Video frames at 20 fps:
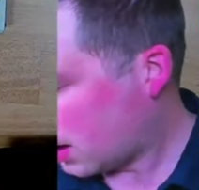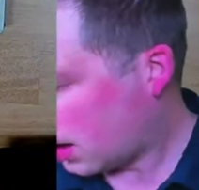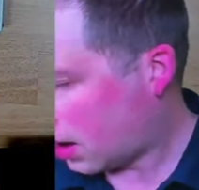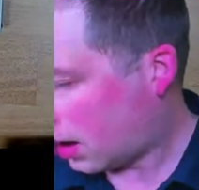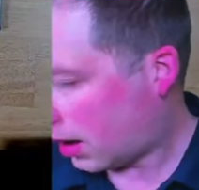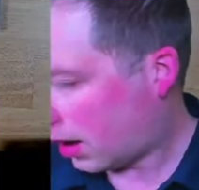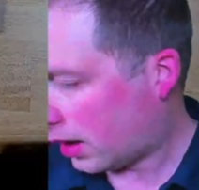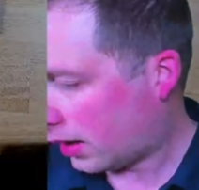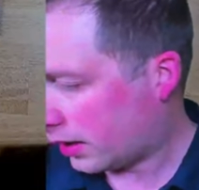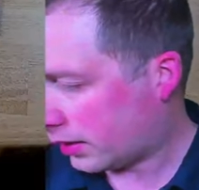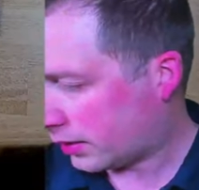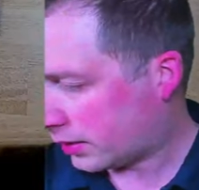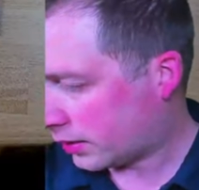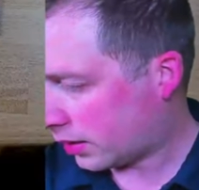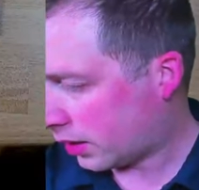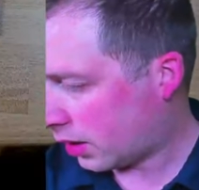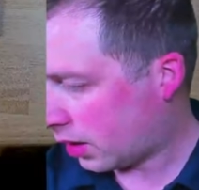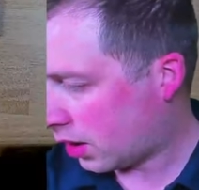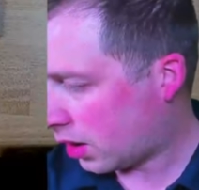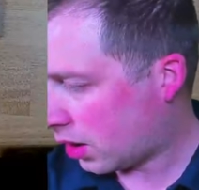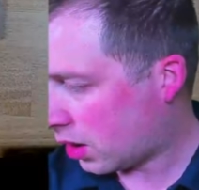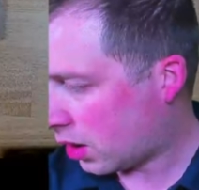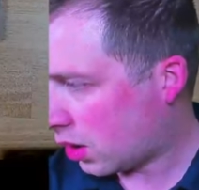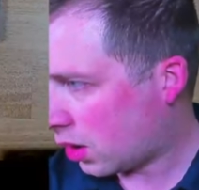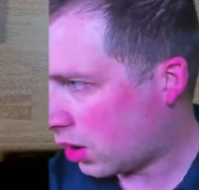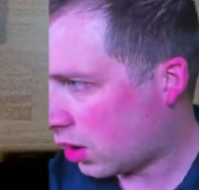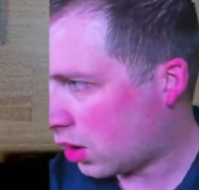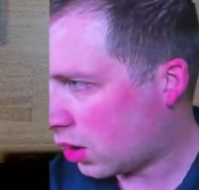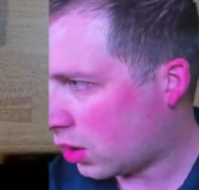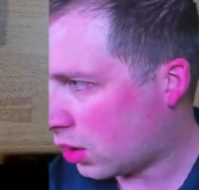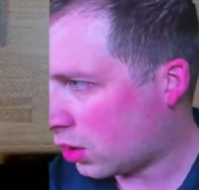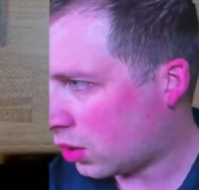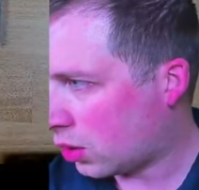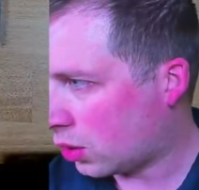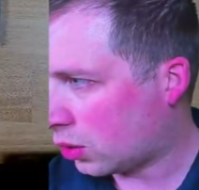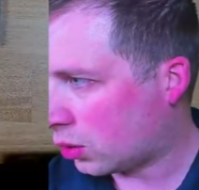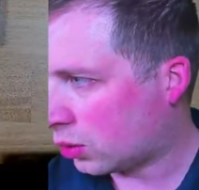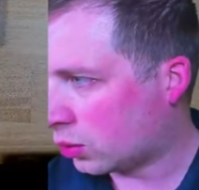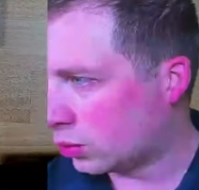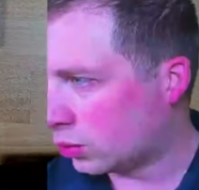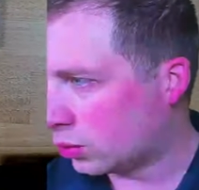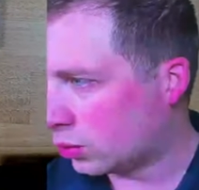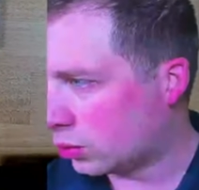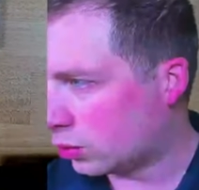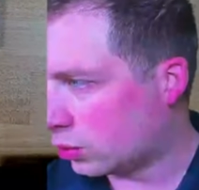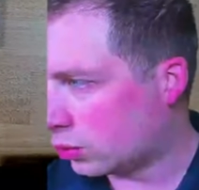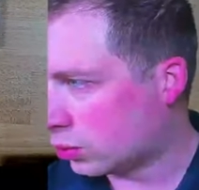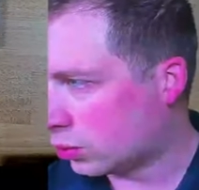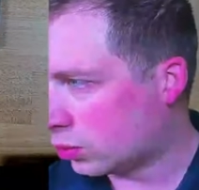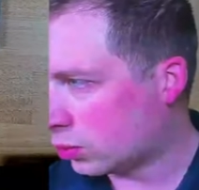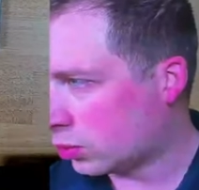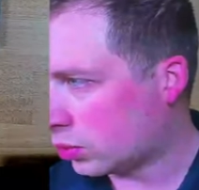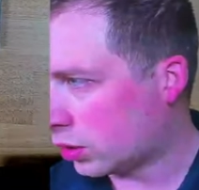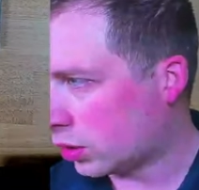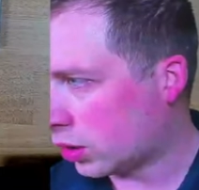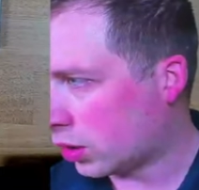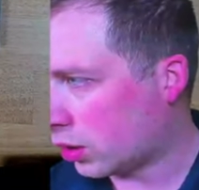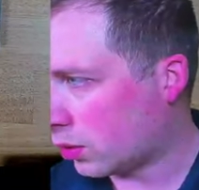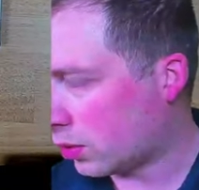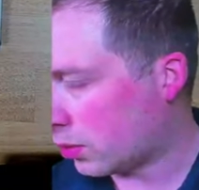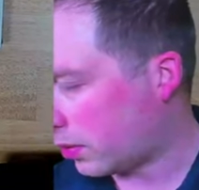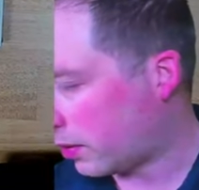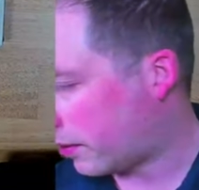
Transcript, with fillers: Alright, so... You know what we